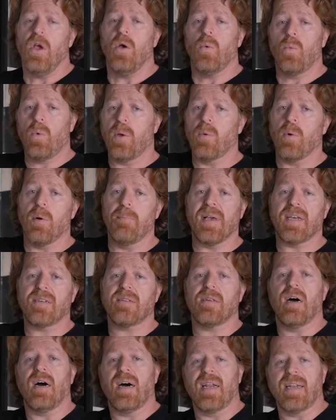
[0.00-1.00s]
we will mix
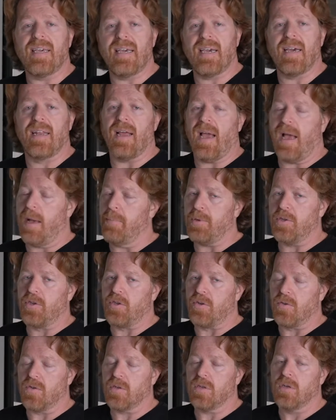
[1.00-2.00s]
honey and apple
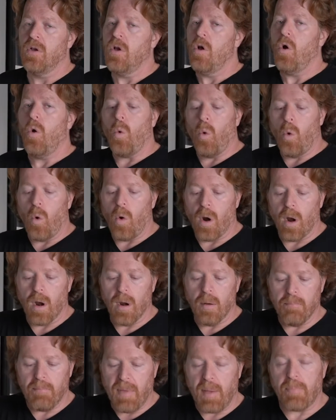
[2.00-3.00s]
juice, or
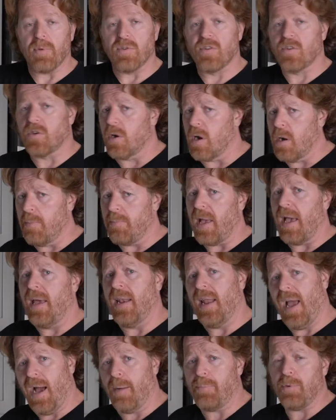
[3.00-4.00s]
maple syrup
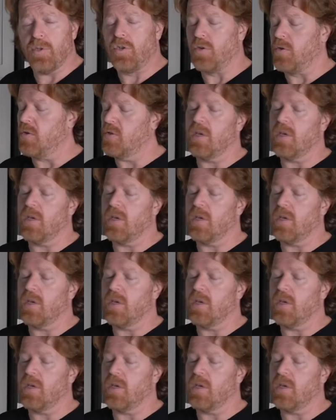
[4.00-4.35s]
and apple juice.